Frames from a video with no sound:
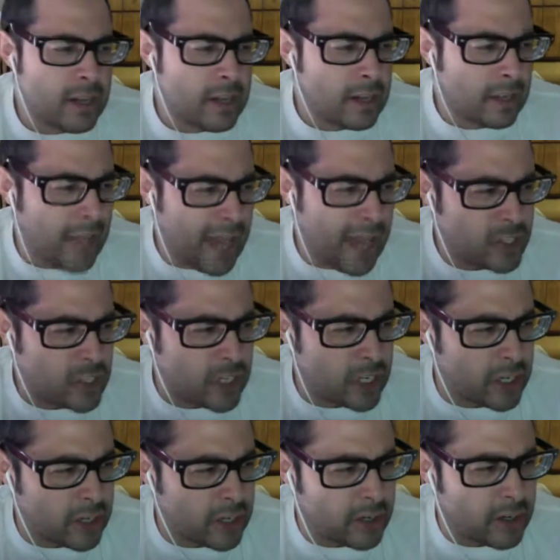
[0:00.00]
Last
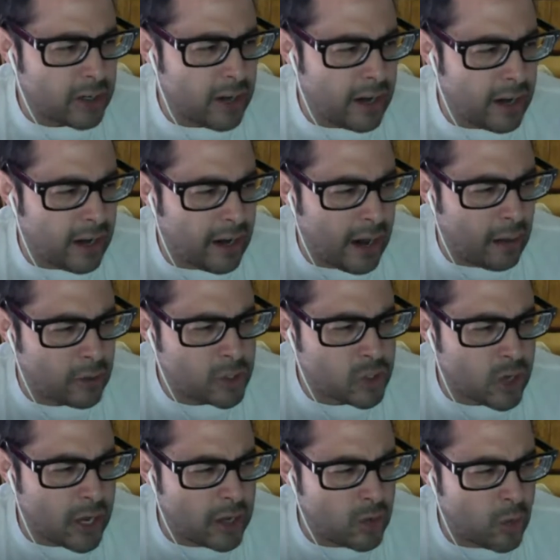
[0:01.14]
year, I was trying
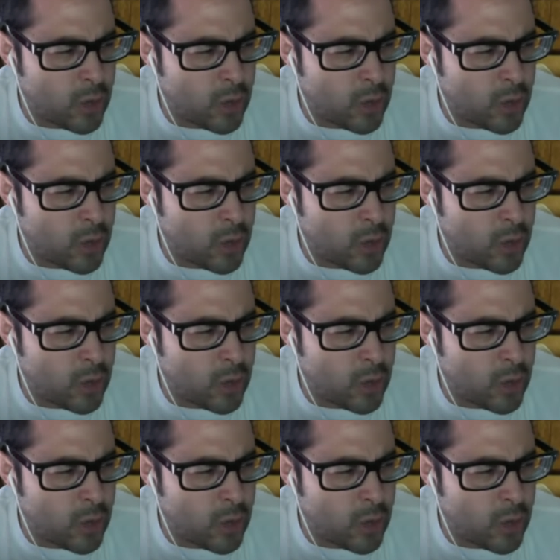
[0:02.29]
to win